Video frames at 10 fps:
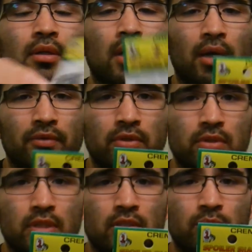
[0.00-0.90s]
I've used
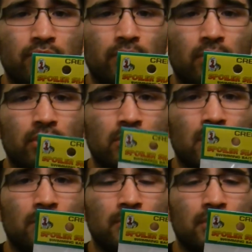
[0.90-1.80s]
these before,
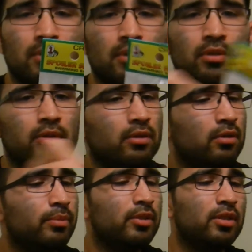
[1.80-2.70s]
except they're a
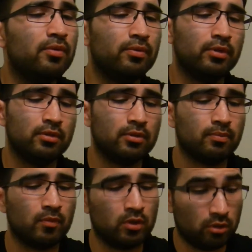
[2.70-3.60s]
little bit different.
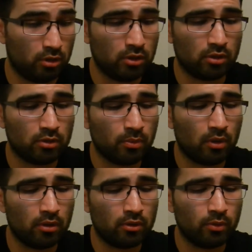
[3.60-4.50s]
These are
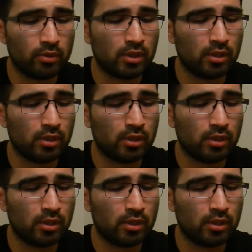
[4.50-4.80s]
smaller. The ones that